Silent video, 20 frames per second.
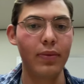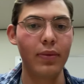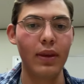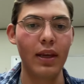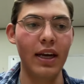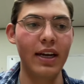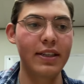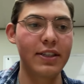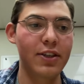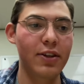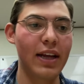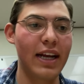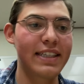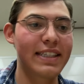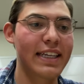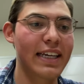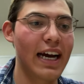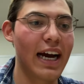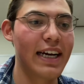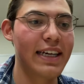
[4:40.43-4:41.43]
And so that's
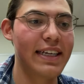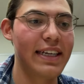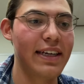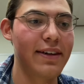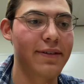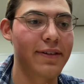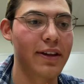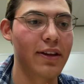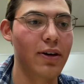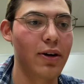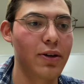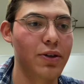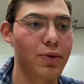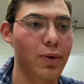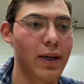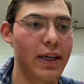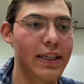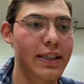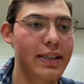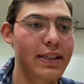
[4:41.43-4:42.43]
the ID for those
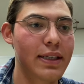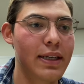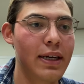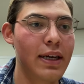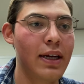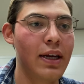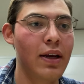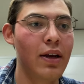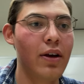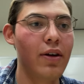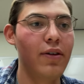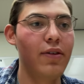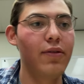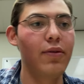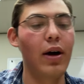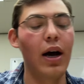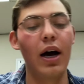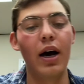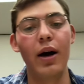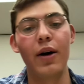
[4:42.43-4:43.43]
ones.
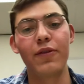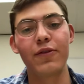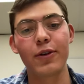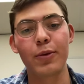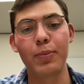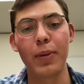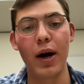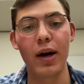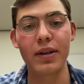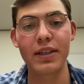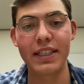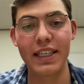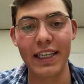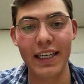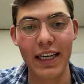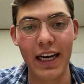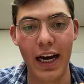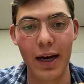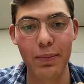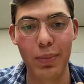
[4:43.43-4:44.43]
For part
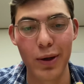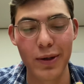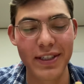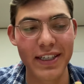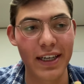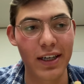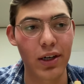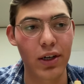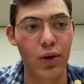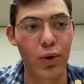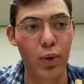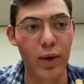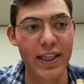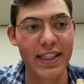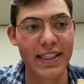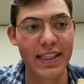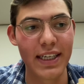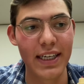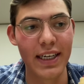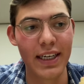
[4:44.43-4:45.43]
D, I'm posting a
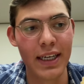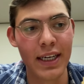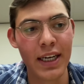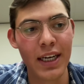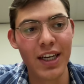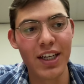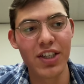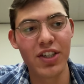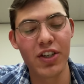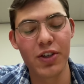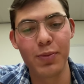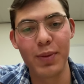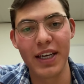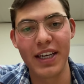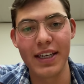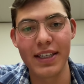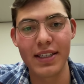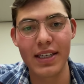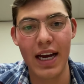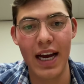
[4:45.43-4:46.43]
Quizlet just
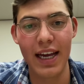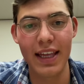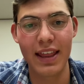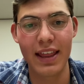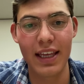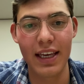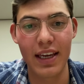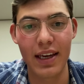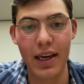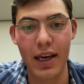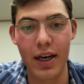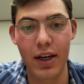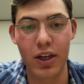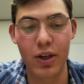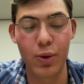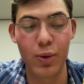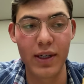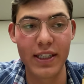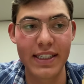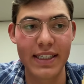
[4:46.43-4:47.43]
because I think a
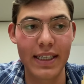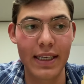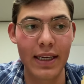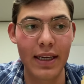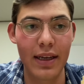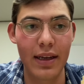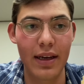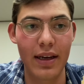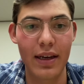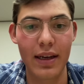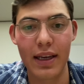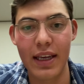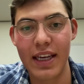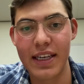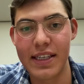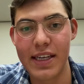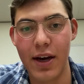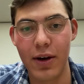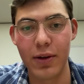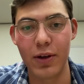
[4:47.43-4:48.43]
Quizlet can
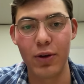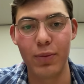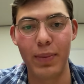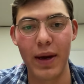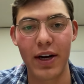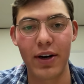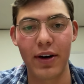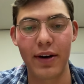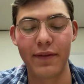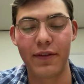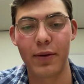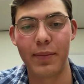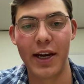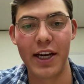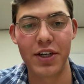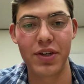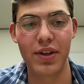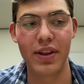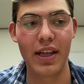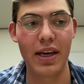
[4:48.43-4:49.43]
tell you better
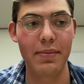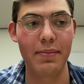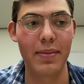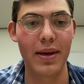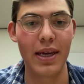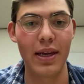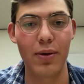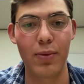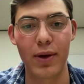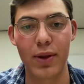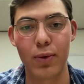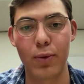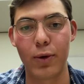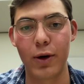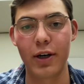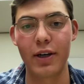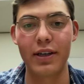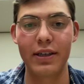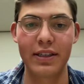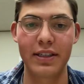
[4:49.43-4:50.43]
information than me with
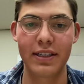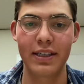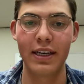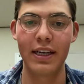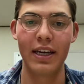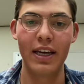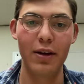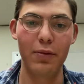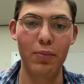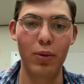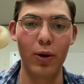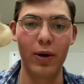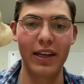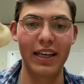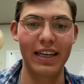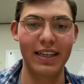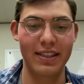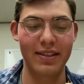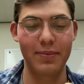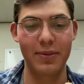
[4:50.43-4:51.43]
words pointing
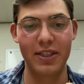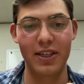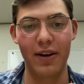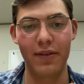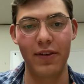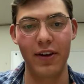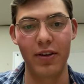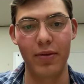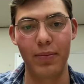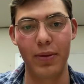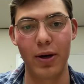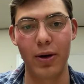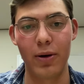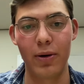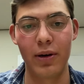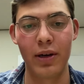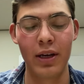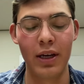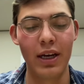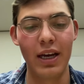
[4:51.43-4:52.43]
at some stuff on the
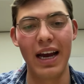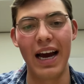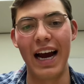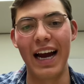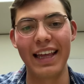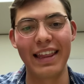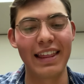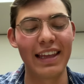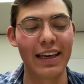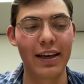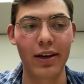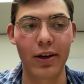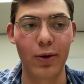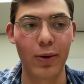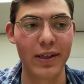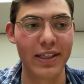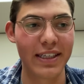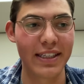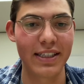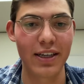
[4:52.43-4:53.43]
bone. I think a
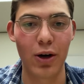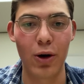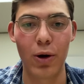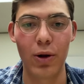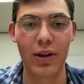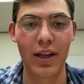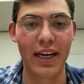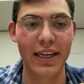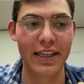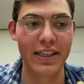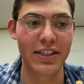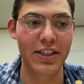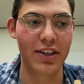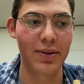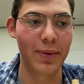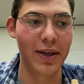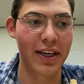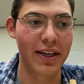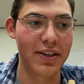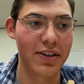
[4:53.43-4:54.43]
Quizlet's a whole lot easier
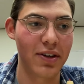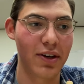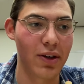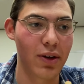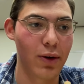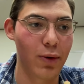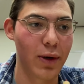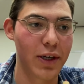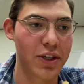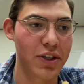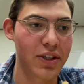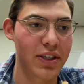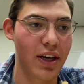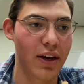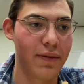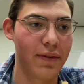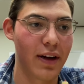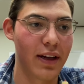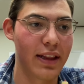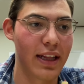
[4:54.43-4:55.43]
because you can quiz
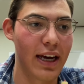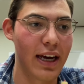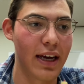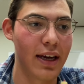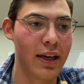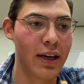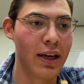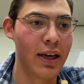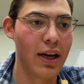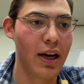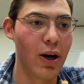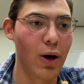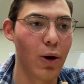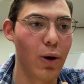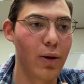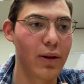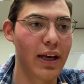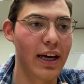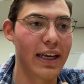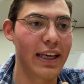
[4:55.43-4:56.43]
yourself on that a
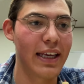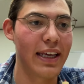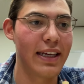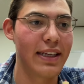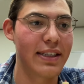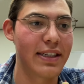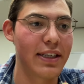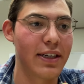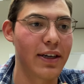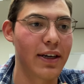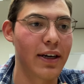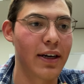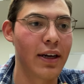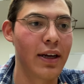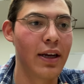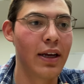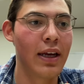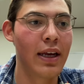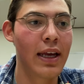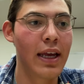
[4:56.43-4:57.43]
whole lot easier.
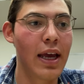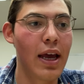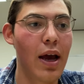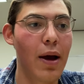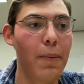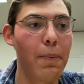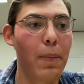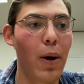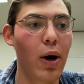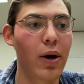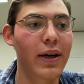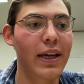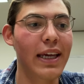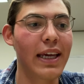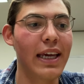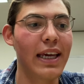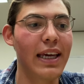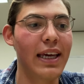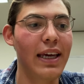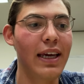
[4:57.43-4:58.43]
Part
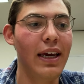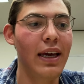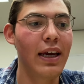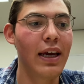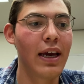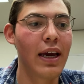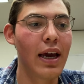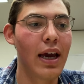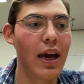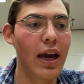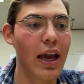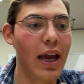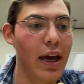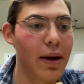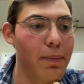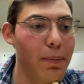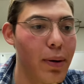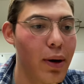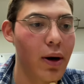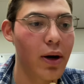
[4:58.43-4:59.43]
E
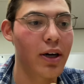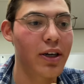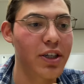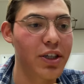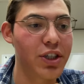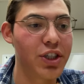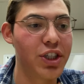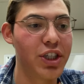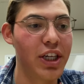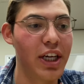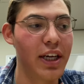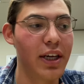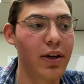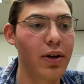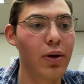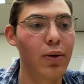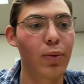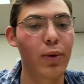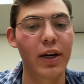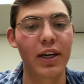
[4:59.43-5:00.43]
and part G
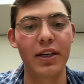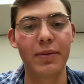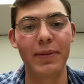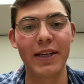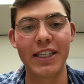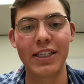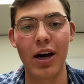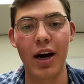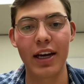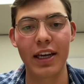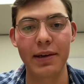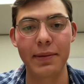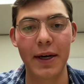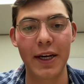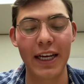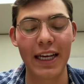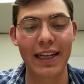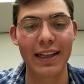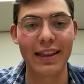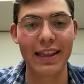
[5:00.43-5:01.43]
we're gonna be talking about
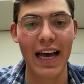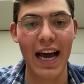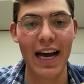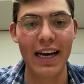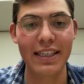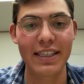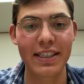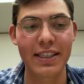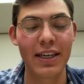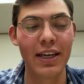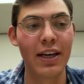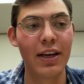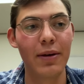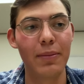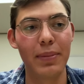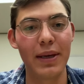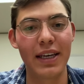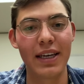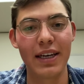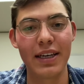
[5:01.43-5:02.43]
in class,
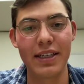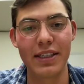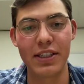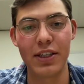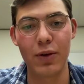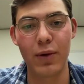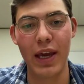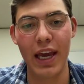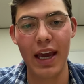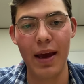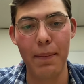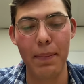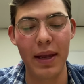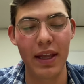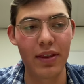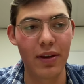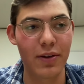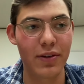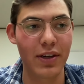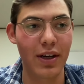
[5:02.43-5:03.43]
because you can't
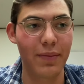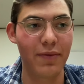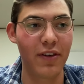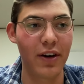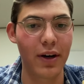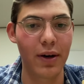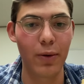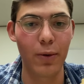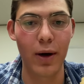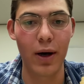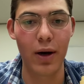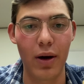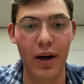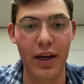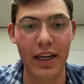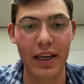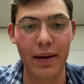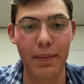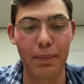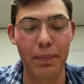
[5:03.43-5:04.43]
pick those up very well
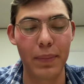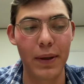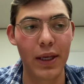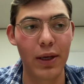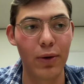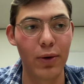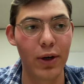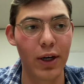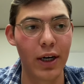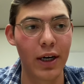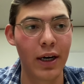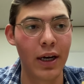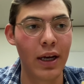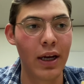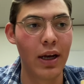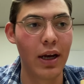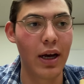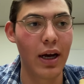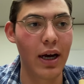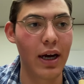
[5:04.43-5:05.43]
a computer
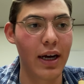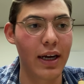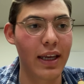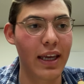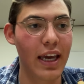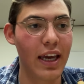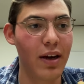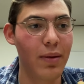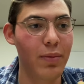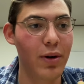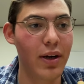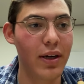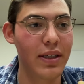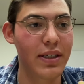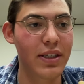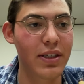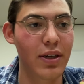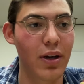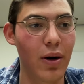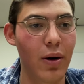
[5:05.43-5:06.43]
camera.
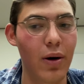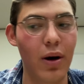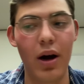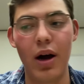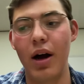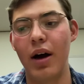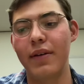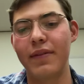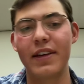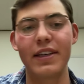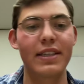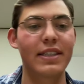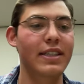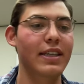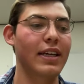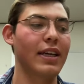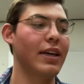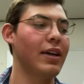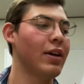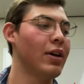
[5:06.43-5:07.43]
So
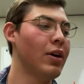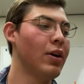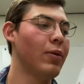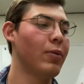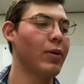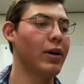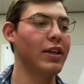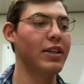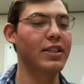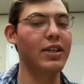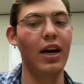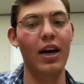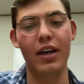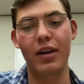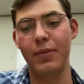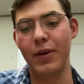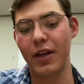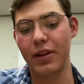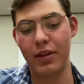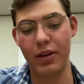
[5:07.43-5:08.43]
obviously we're gonna talk
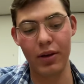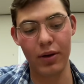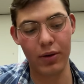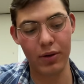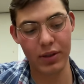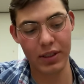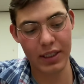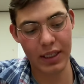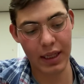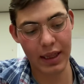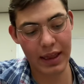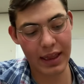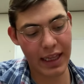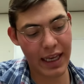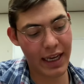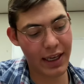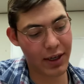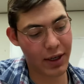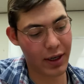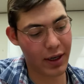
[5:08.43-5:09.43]
about those
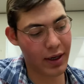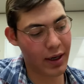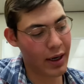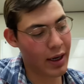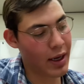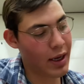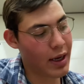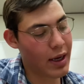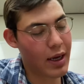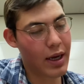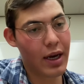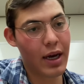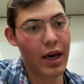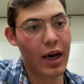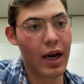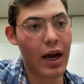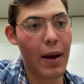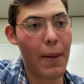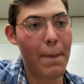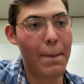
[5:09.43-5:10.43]
later.
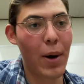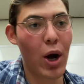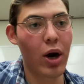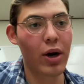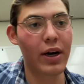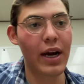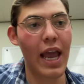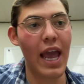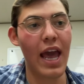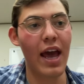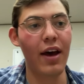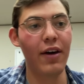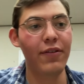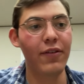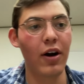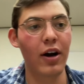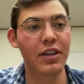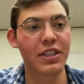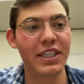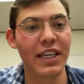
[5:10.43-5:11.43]
Part
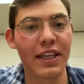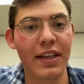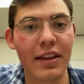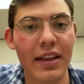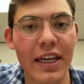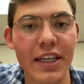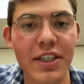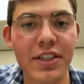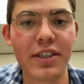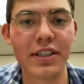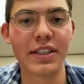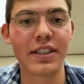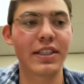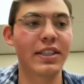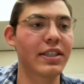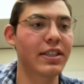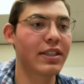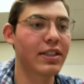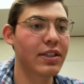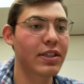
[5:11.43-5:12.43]
F, articulation
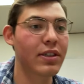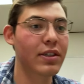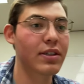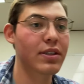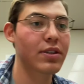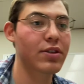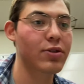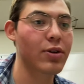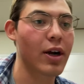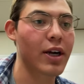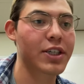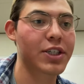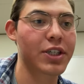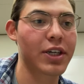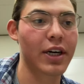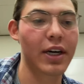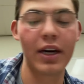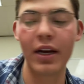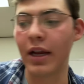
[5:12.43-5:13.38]
structure.